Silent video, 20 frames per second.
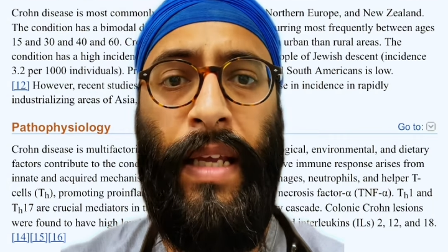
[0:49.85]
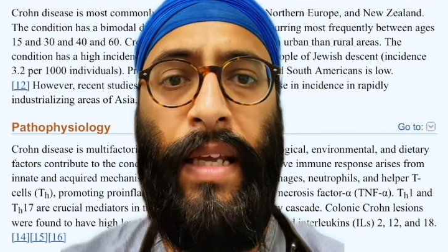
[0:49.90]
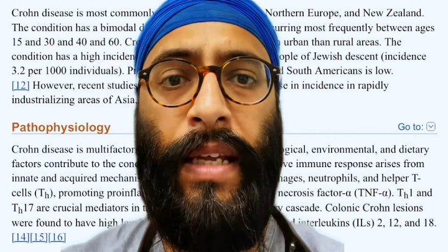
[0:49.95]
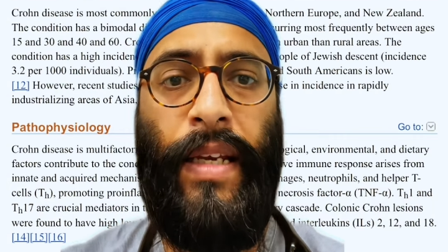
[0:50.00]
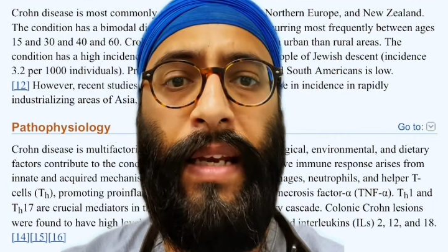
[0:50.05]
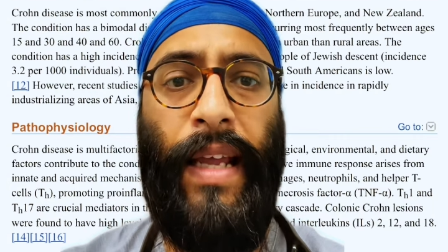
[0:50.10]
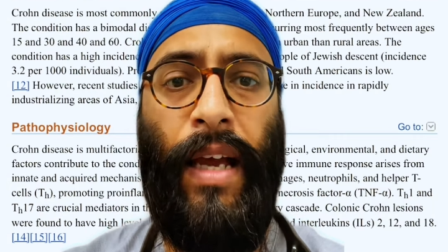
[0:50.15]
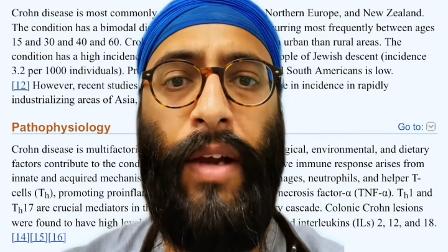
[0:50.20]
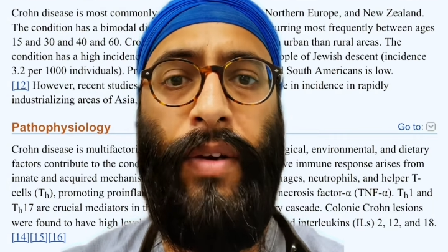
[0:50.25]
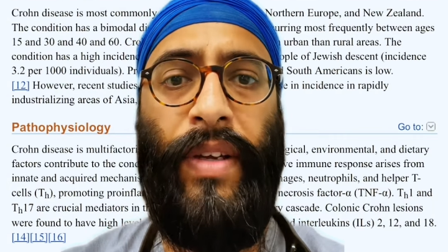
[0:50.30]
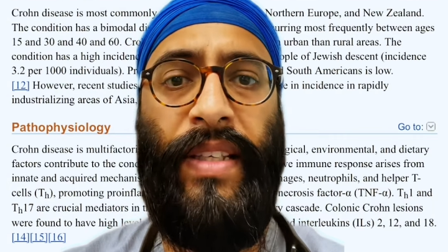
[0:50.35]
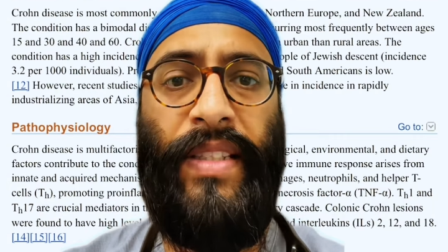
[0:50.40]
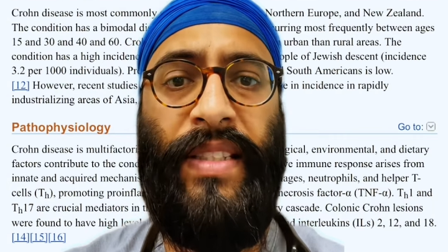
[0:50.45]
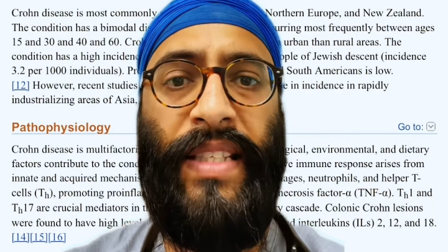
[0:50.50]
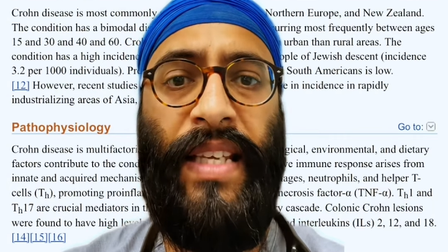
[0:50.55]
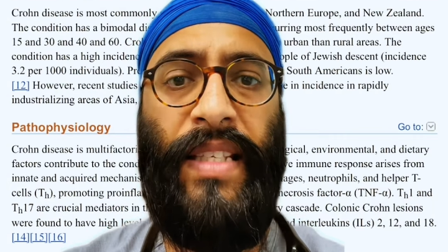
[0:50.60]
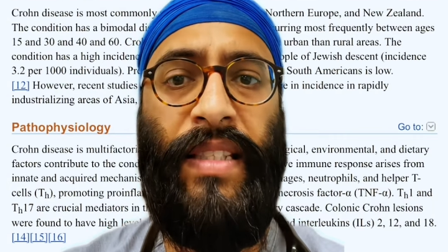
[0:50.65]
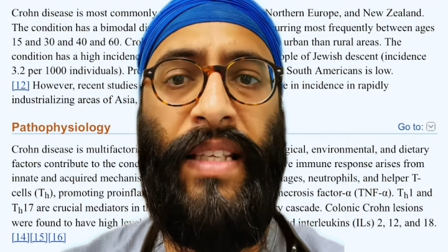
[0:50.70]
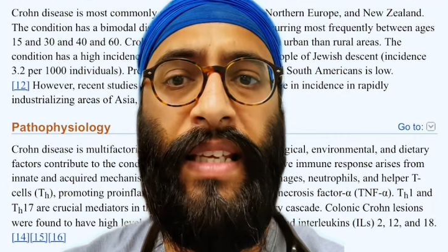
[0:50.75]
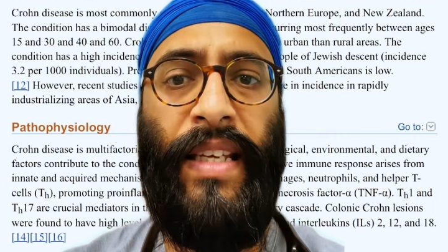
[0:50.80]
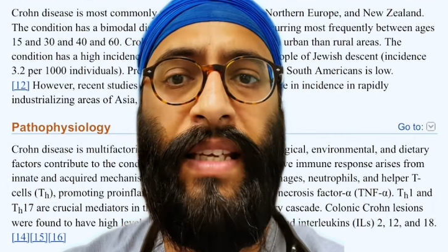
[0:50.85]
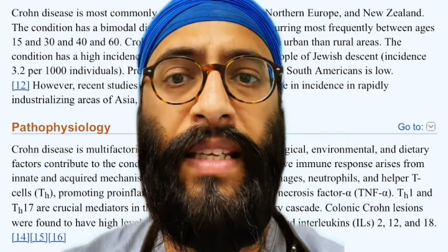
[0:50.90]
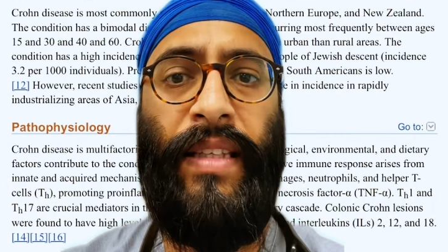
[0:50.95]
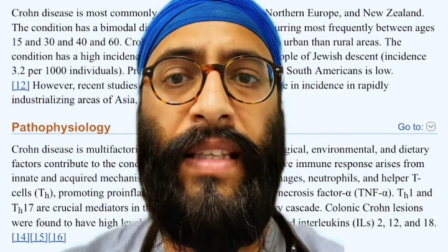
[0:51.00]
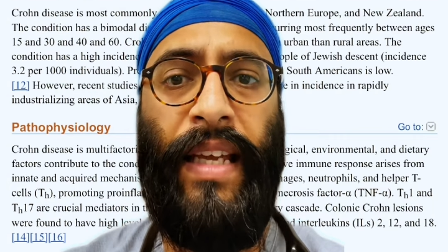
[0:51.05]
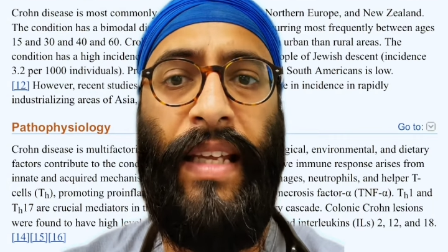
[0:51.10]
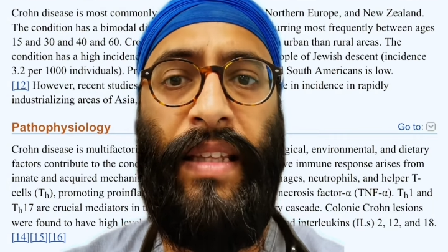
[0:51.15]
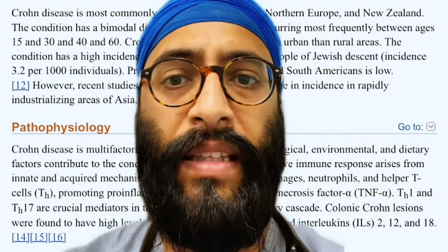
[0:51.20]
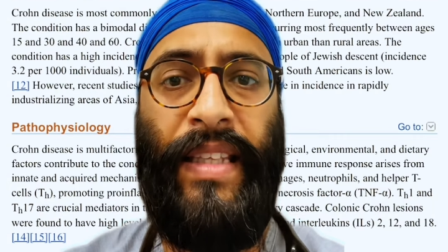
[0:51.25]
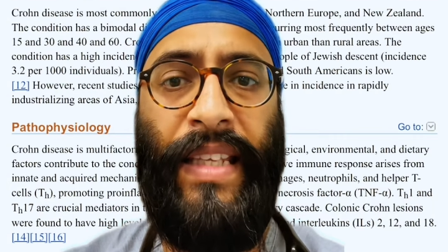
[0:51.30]
Now, it says here
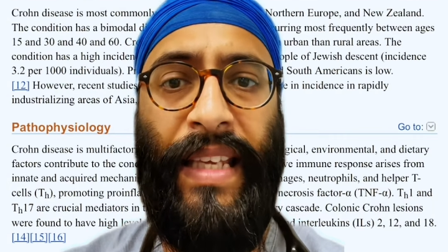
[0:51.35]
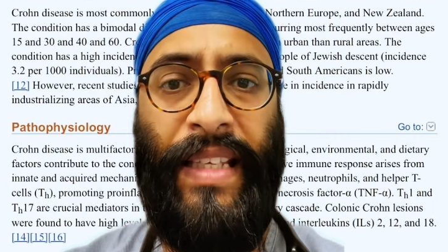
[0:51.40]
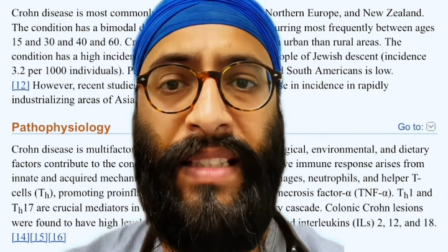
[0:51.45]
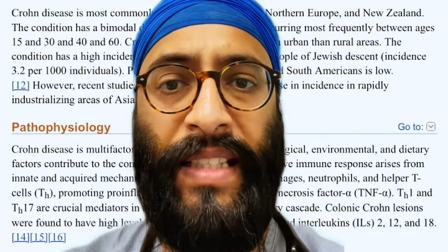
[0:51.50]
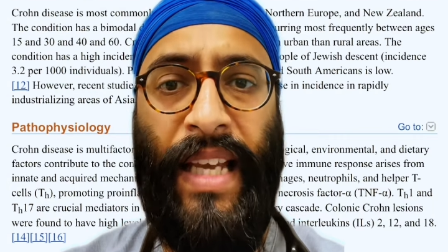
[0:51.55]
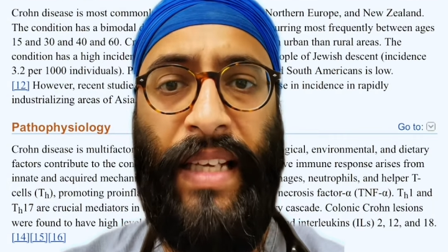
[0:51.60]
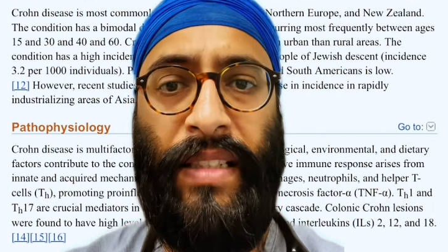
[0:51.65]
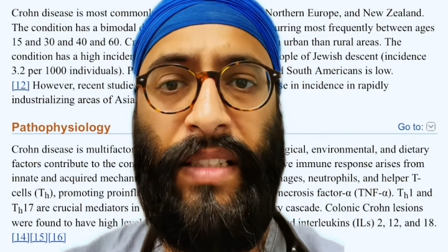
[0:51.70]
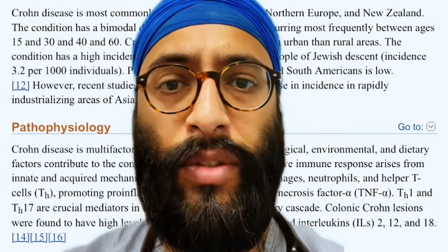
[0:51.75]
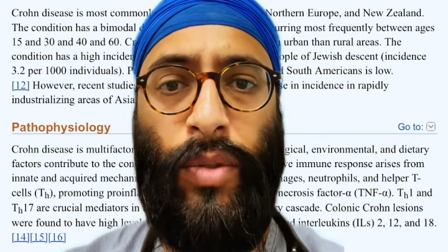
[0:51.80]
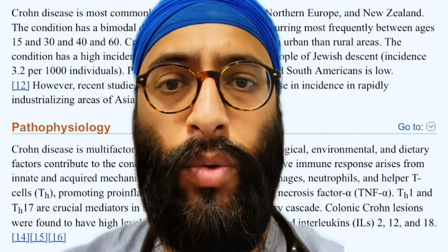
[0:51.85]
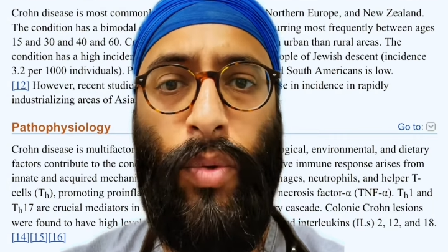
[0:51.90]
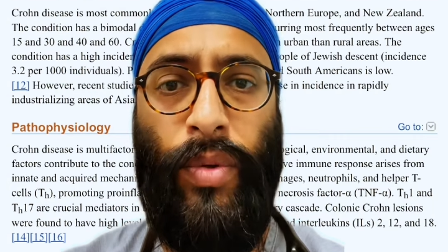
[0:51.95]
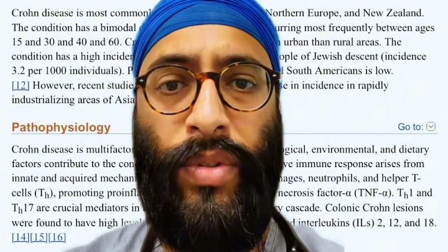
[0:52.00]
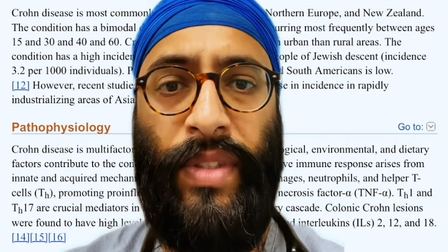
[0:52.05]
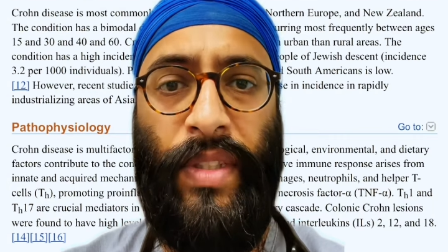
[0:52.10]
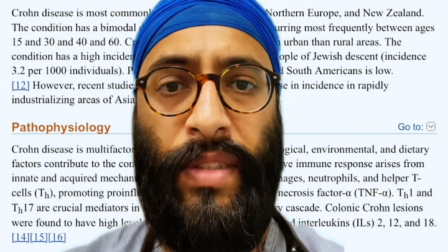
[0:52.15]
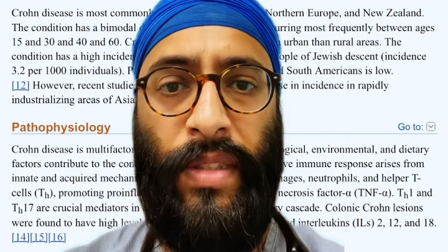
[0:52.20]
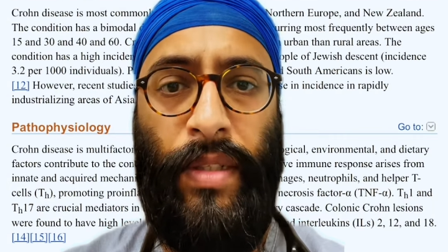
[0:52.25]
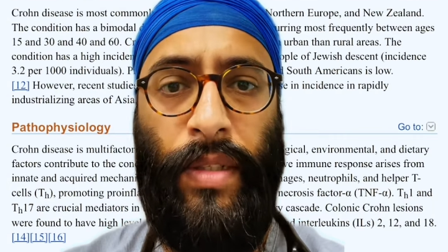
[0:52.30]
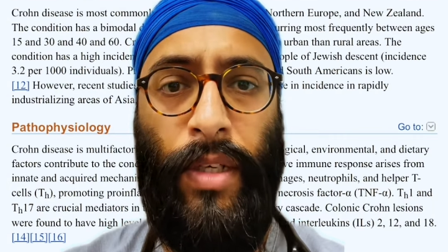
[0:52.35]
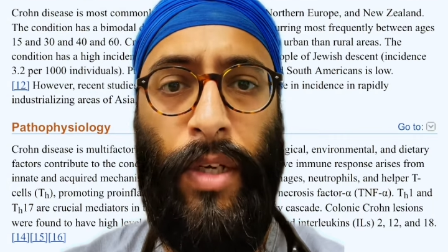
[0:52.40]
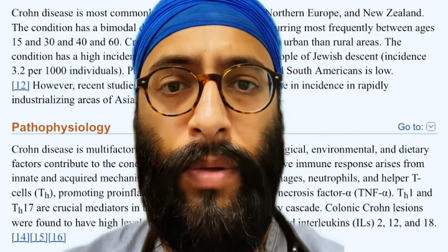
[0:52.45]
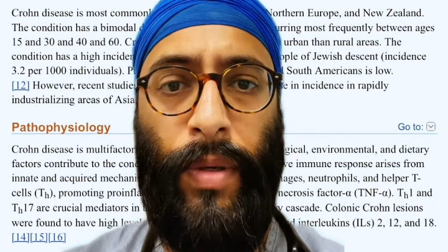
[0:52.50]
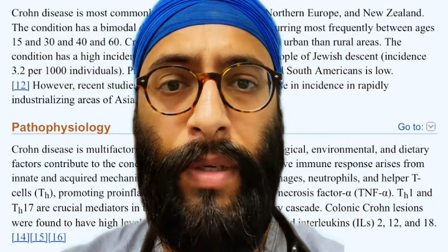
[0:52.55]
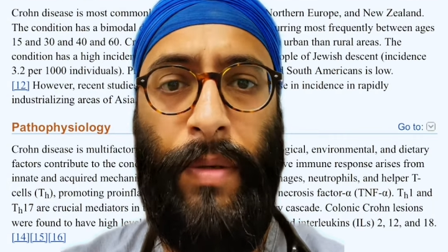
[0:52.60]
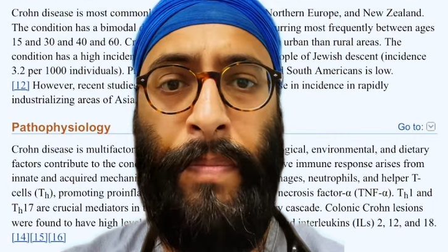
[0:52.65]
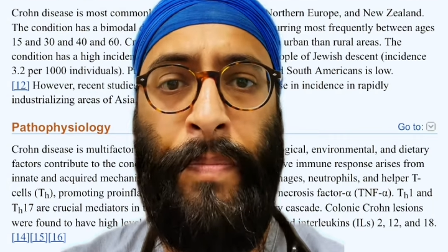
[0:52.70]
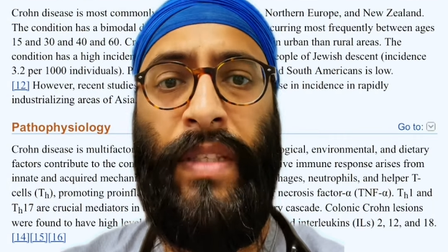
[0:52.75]
that the exact cause is unknown.